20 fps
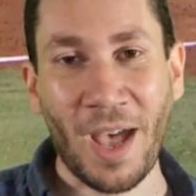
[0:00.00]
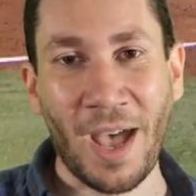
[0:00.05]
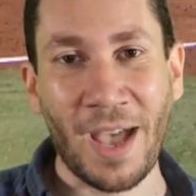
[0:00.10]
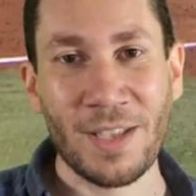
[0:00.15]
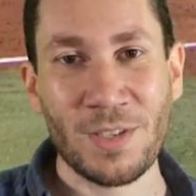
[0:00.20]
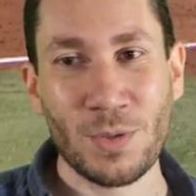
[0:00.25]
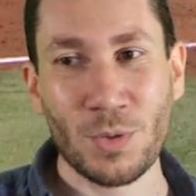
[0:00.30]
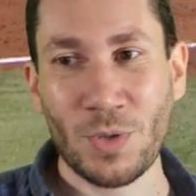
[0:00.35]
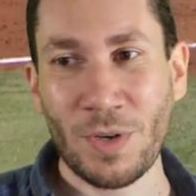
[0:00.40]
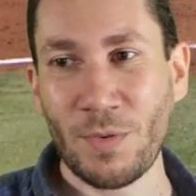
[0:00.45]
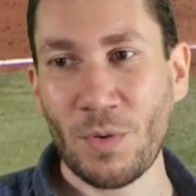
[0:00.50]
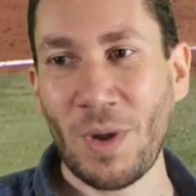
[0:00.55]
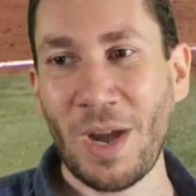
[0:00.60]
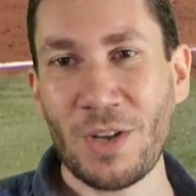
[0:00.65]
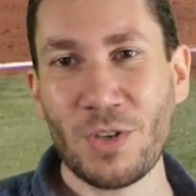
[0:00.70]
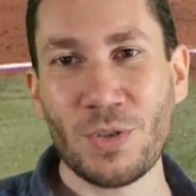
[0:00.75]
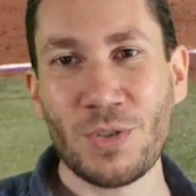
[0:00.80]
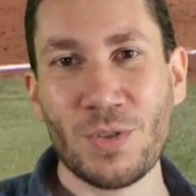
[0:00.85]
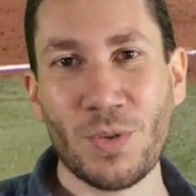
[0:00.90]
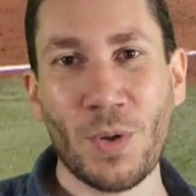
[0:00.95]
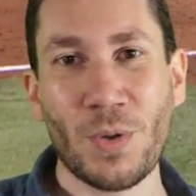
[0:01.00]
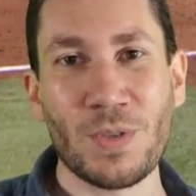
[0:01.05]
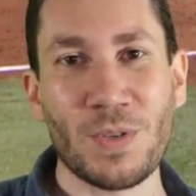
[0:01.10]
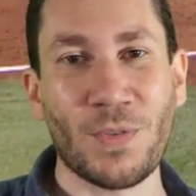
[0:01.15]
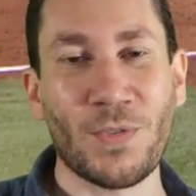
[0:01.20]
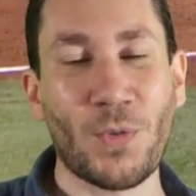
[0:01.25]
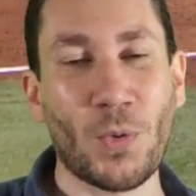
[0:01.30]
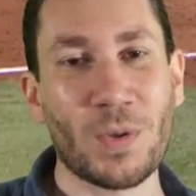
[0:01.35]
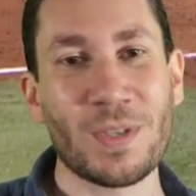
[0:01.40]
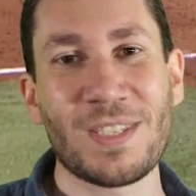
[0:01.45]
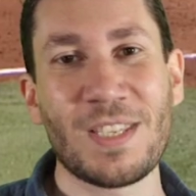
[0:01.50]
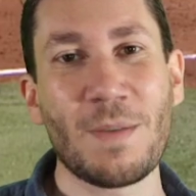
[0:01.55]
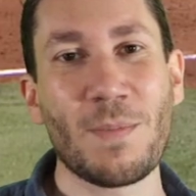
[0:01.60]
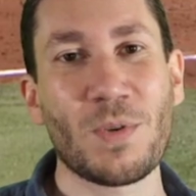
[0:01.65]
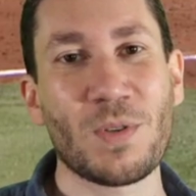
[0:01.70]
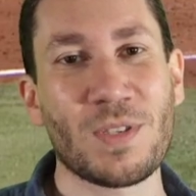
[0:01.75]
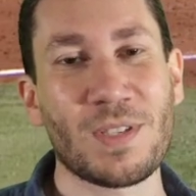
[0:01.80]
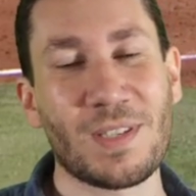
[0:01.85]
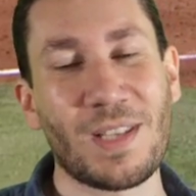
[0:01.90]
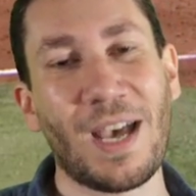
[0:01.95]
So Trevor Rogers throws a four-seamer,
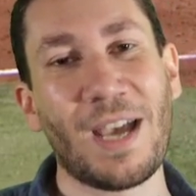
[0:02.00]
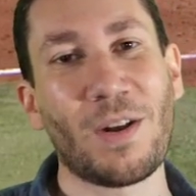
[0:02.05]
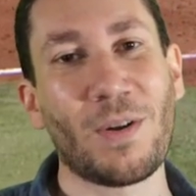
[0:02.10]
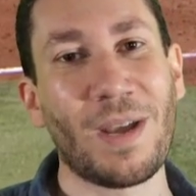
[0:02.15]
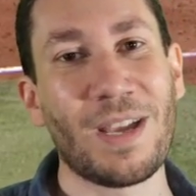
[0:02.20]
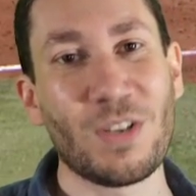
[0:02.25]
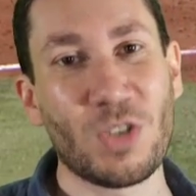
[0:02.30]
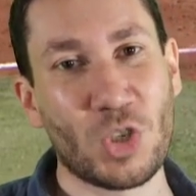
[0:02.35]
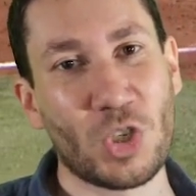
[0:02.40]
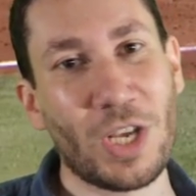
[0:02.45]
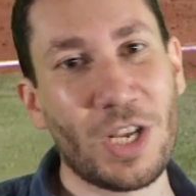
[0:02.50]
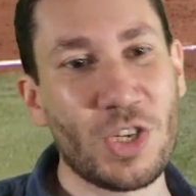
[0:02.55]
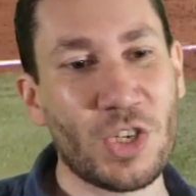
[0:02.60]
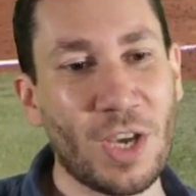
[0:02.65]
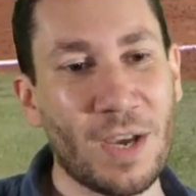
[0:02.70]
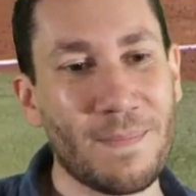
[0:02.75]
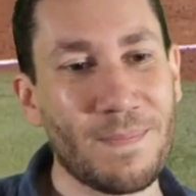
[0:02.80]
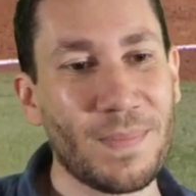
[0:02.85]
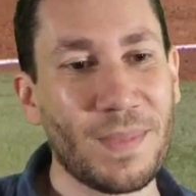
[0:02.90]
slider, and changeup.